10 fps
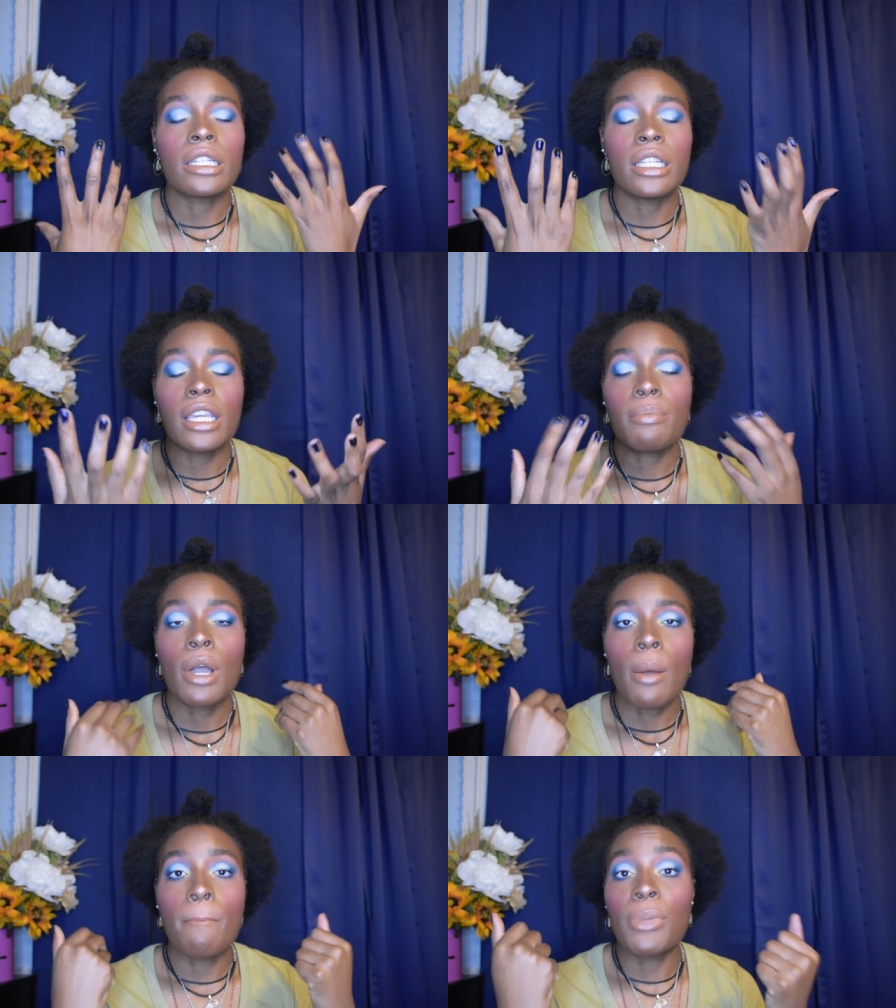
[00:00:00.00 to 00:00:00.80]
deep
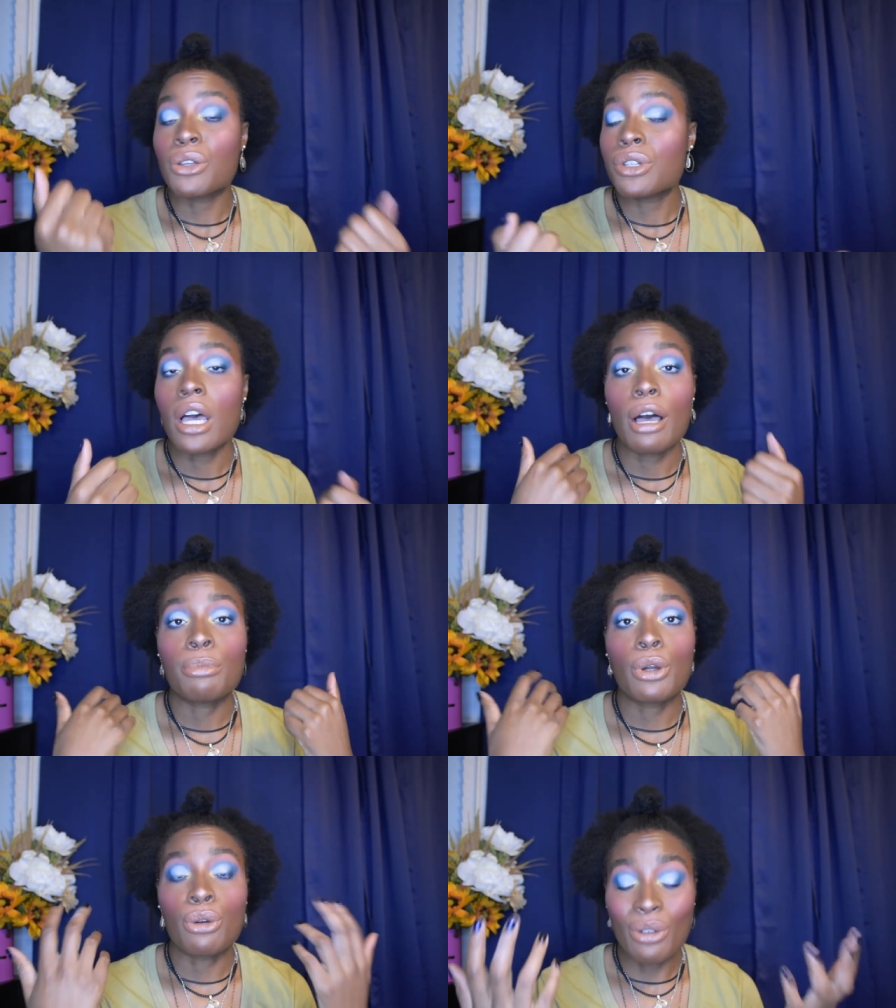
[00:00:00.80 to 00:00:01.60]
built up
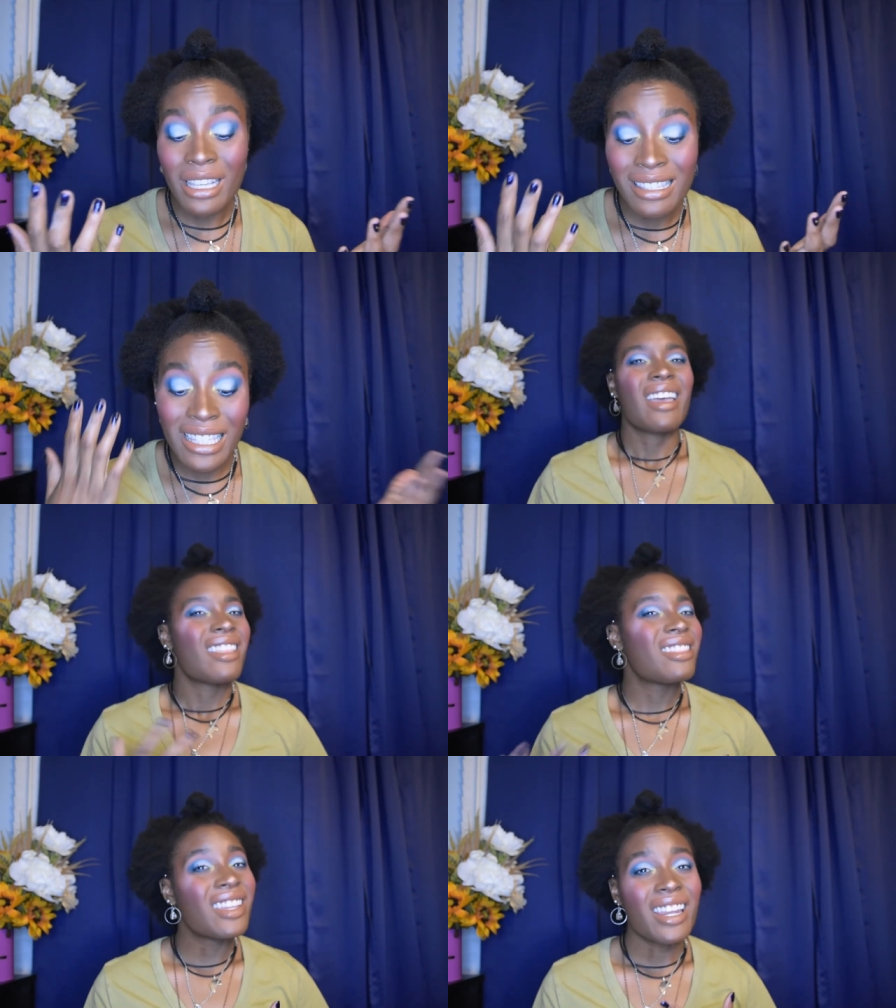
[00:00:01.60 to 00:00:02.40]
crease
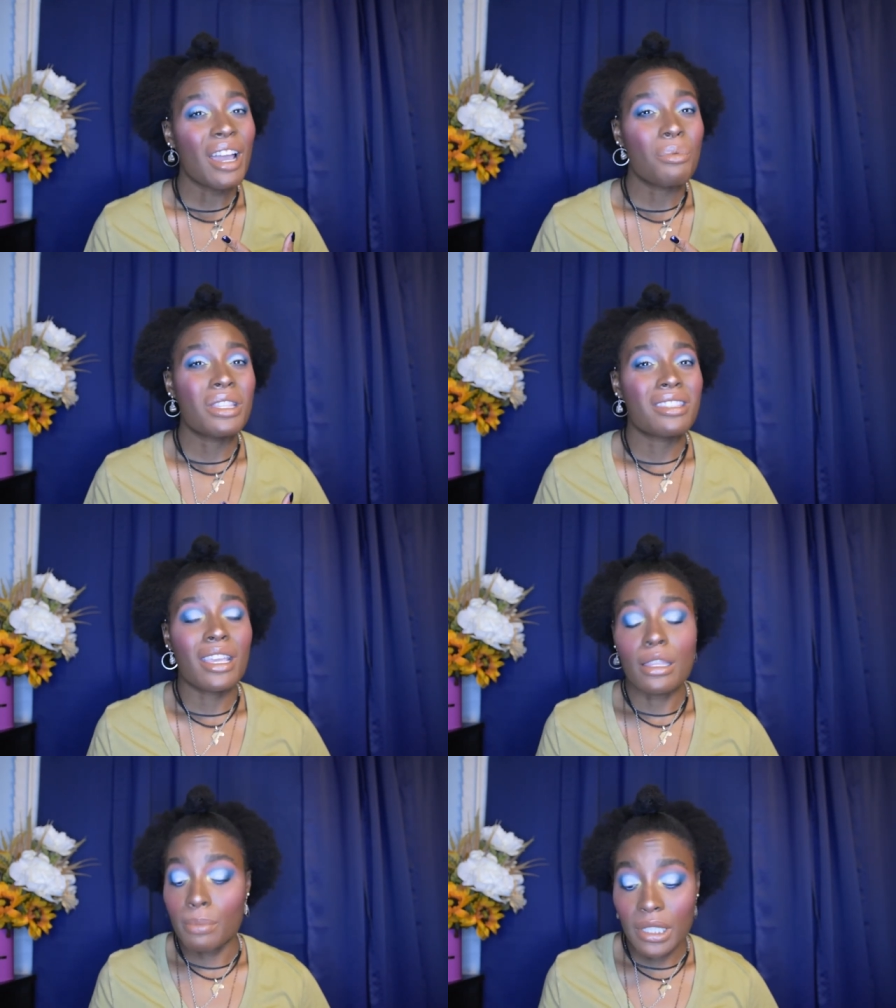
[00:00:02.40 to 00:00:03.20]
then I would
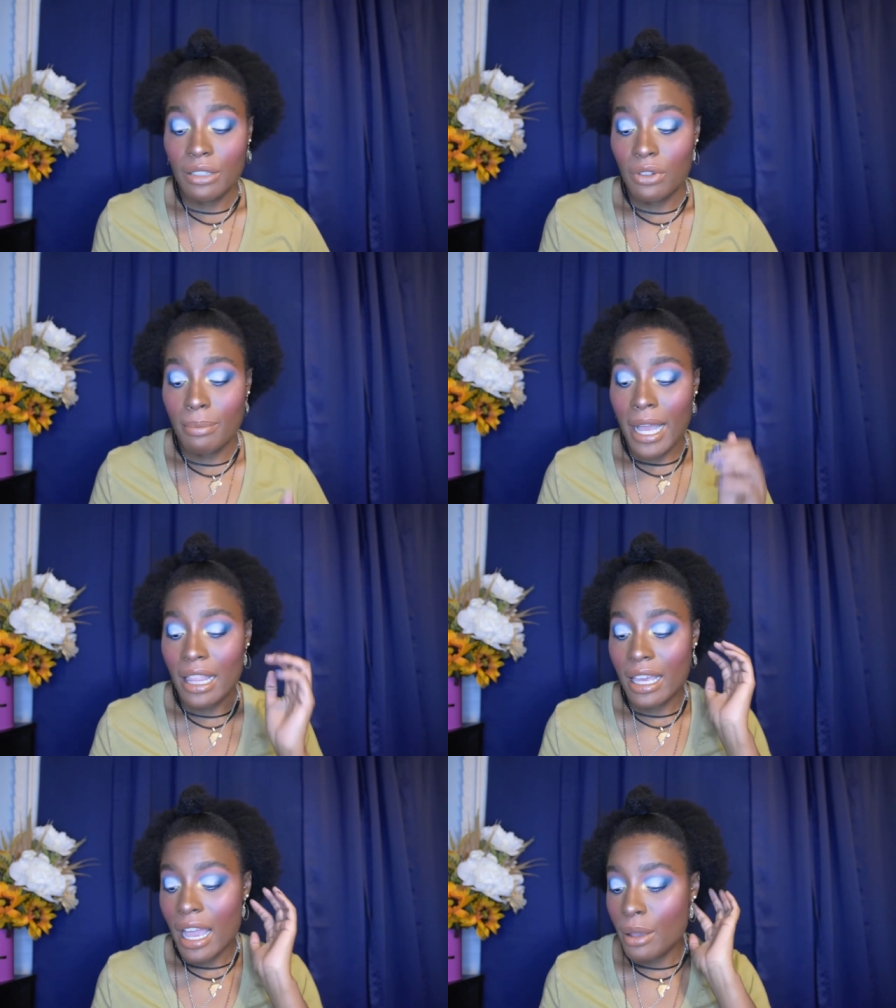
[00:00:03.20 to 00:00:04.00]
say the playful
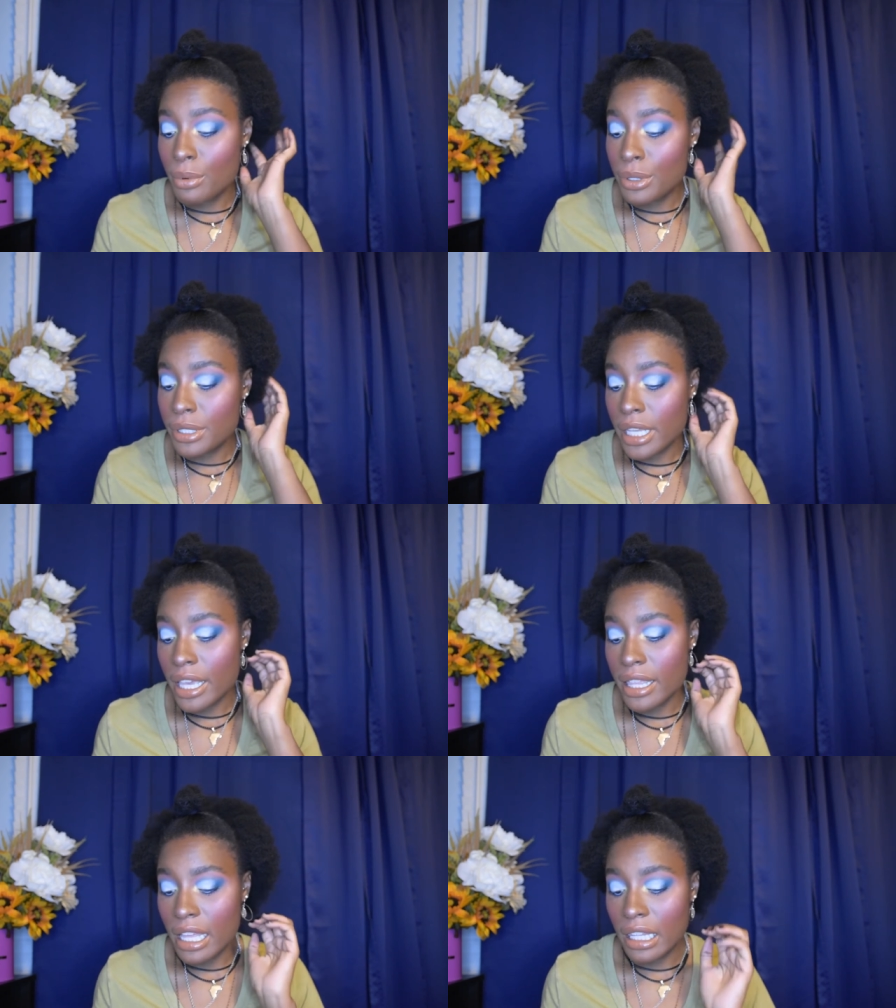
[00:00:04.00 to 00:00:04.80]
palette I will
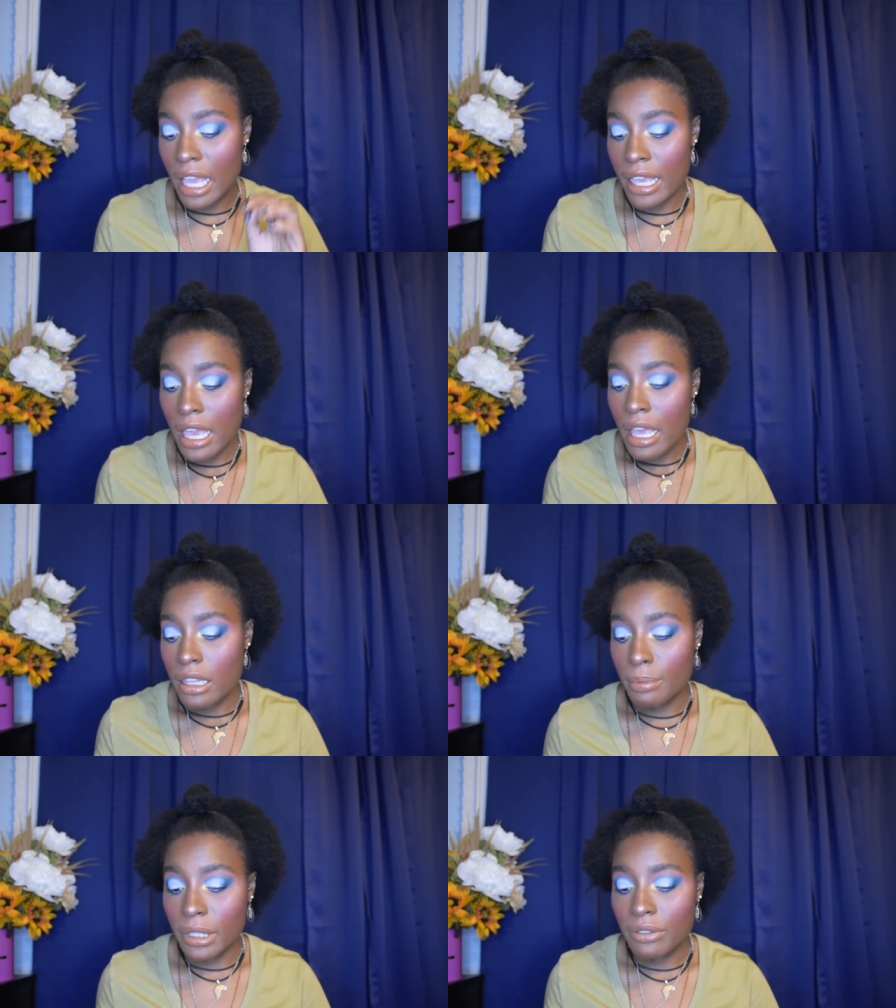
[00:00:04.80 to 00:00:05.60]
say that like
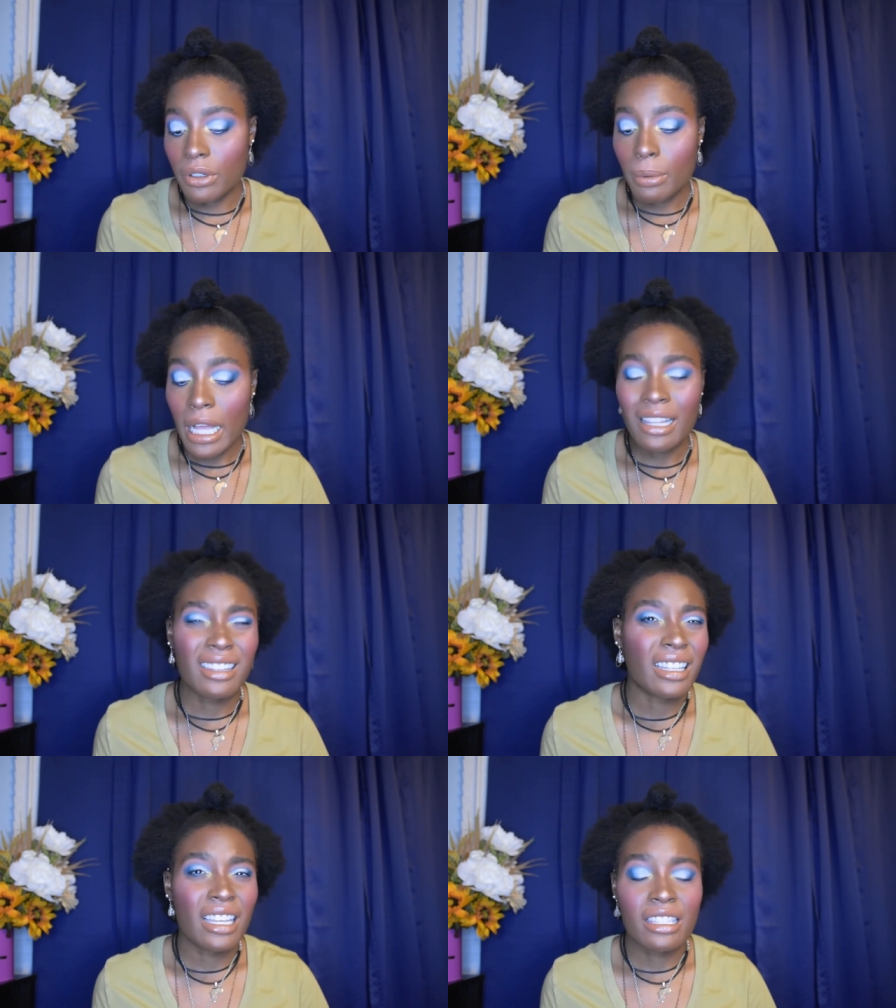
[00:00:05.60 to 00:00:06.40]
the playful palette
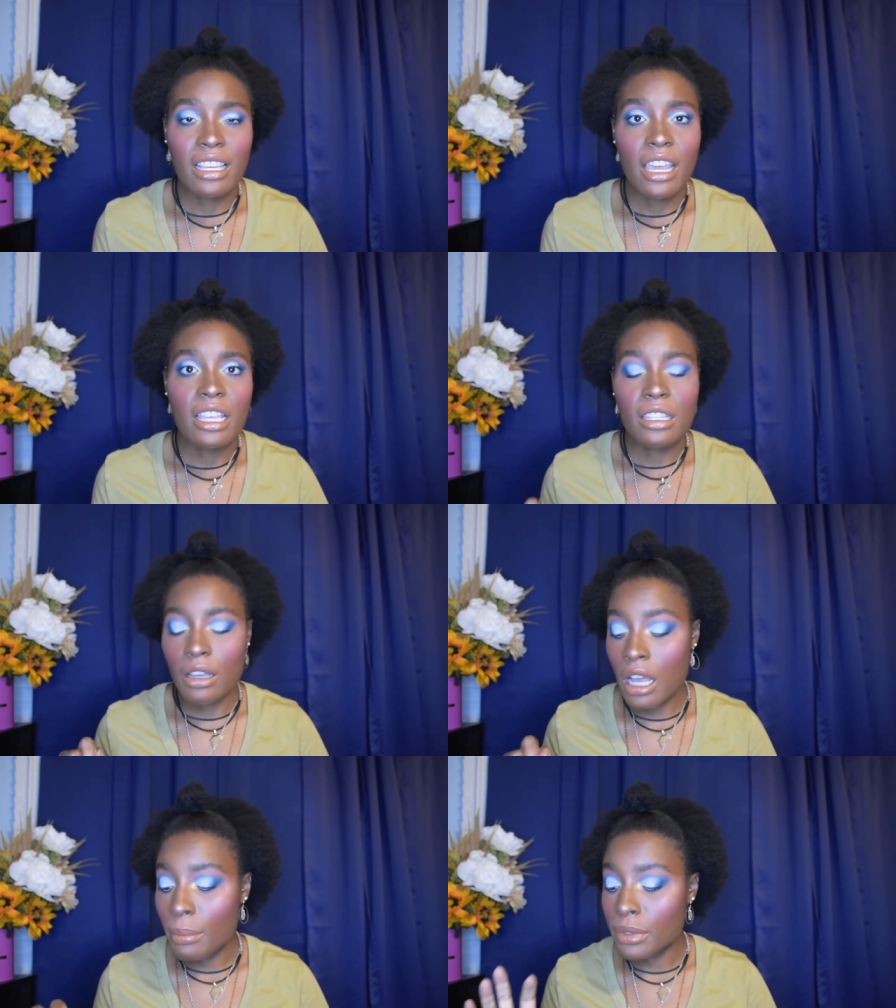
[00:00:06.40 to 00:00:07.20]
like I said has a
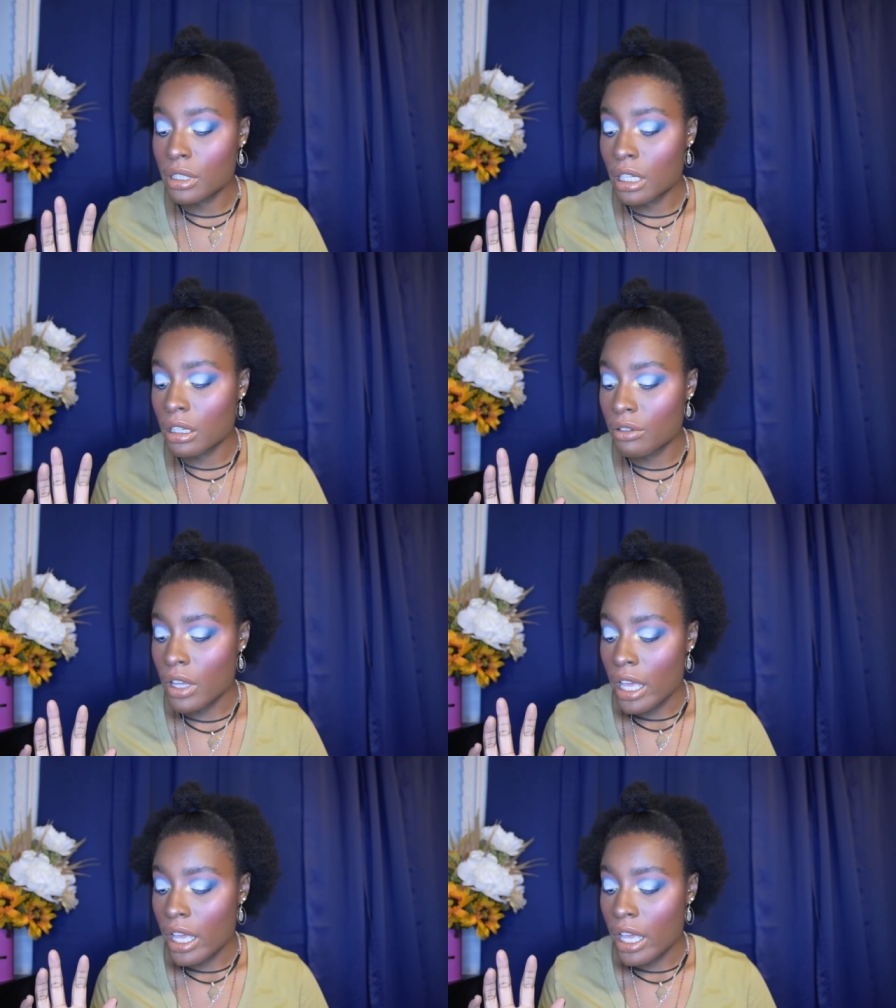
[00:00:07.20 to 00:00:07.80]
couple of